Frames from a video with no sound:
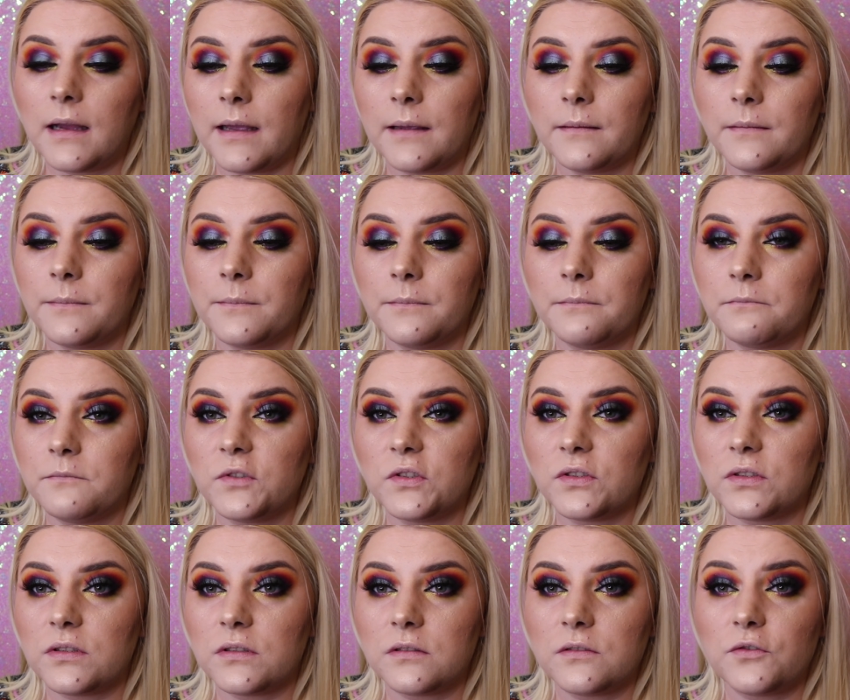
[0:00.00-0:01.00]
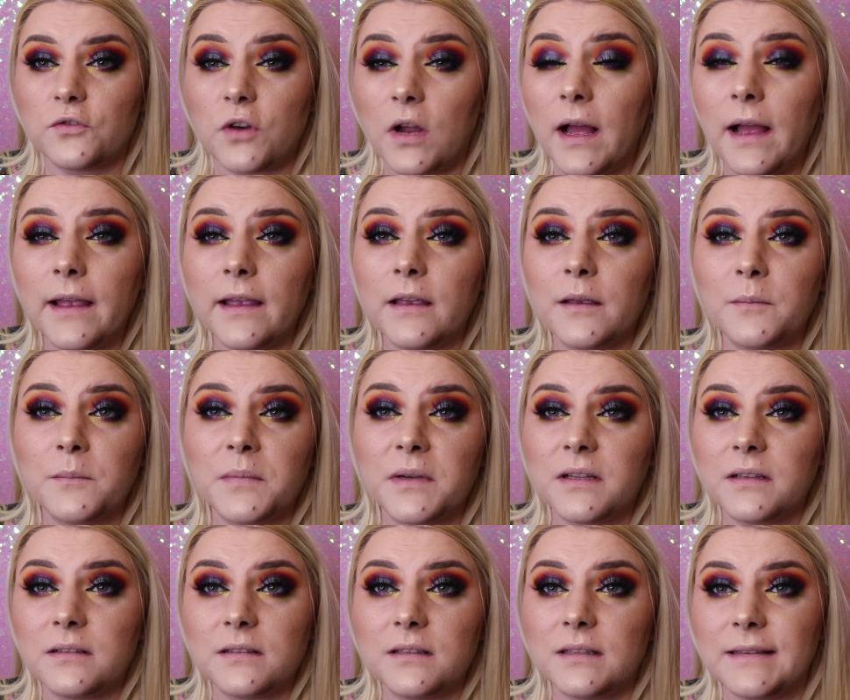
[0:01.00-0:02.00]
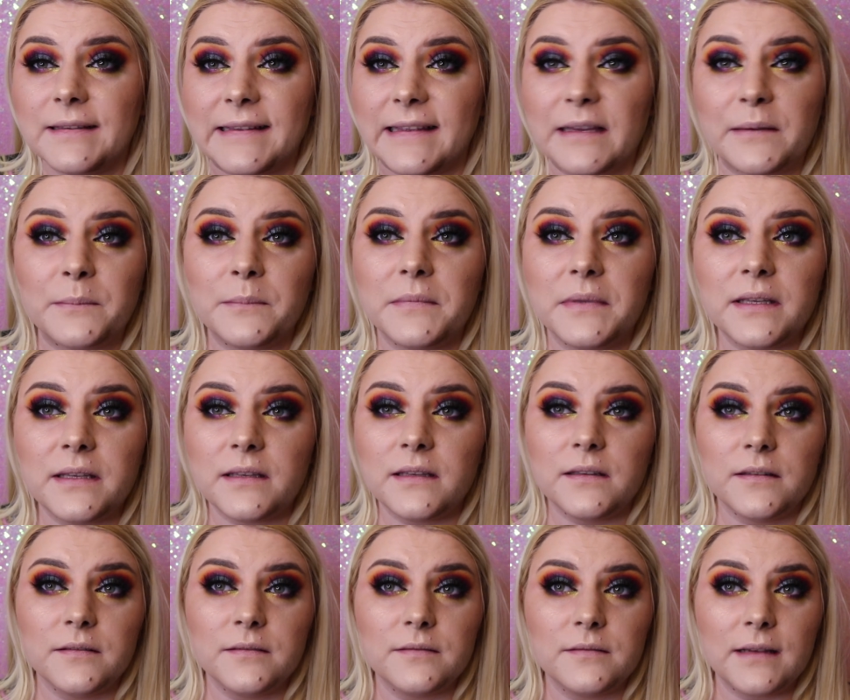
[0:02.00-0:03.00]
I'm just trying, but it can be.